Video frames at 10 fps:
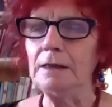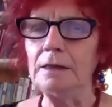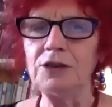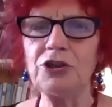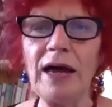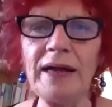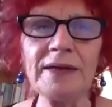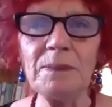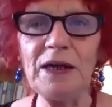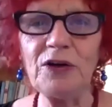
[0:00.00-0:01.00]
Trying
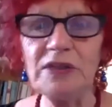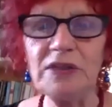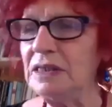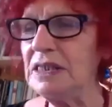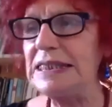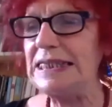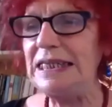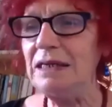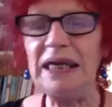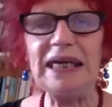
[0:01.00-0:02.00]
to be good in the
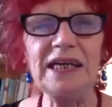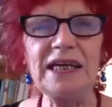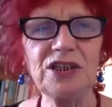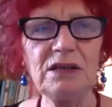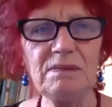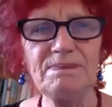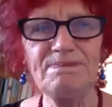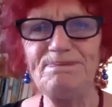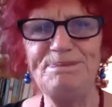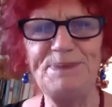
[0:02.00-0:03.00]
steamy kitchen,
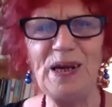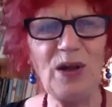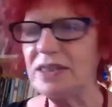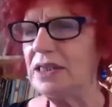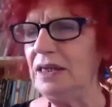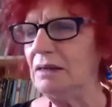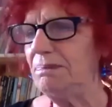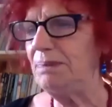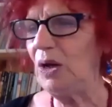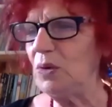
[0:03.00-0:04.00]
blotting
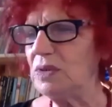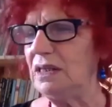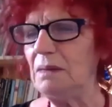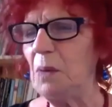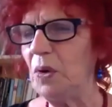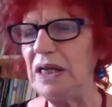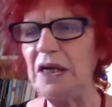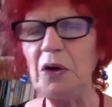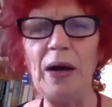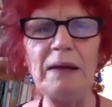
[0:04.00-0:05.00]
and bloating the morning
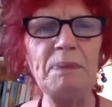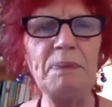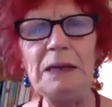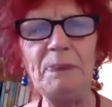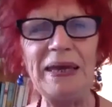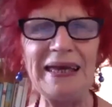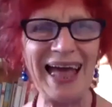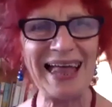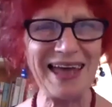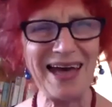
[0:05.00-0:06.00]
away, bleeping
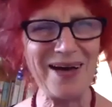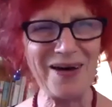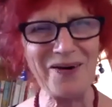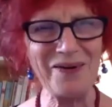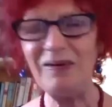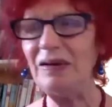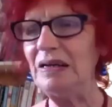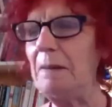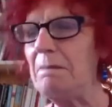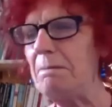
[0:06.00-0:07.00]
hello
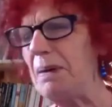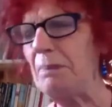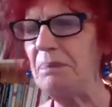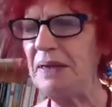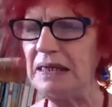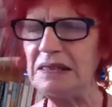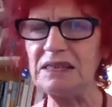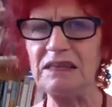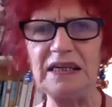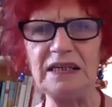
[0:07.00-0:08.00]
and bumping into
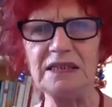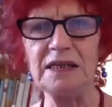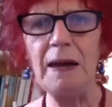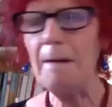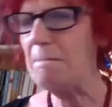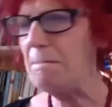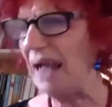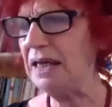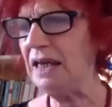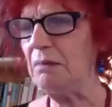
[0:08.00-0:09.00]
things and
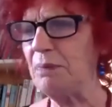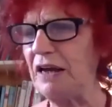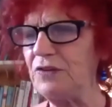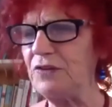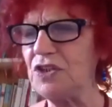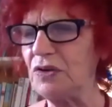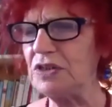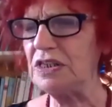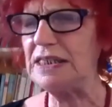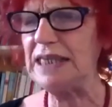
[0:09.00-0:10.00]
banging breakfast
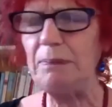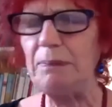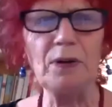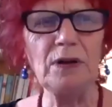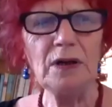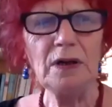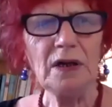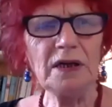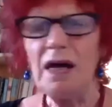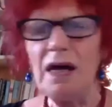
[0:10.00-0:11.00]
onto the table
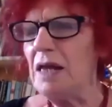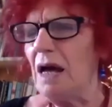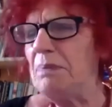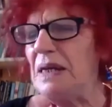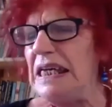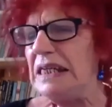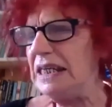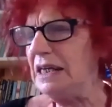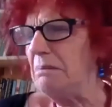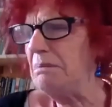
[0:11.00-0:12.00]
and
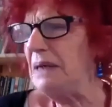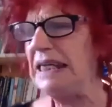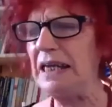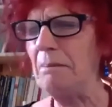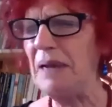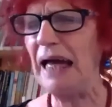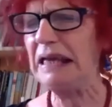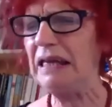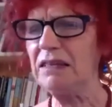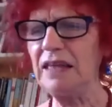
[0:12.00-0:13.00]
bleating and bleeding and
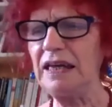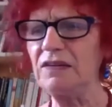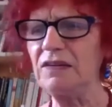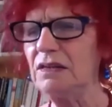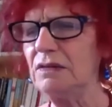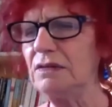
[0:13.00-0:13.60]
blacking things.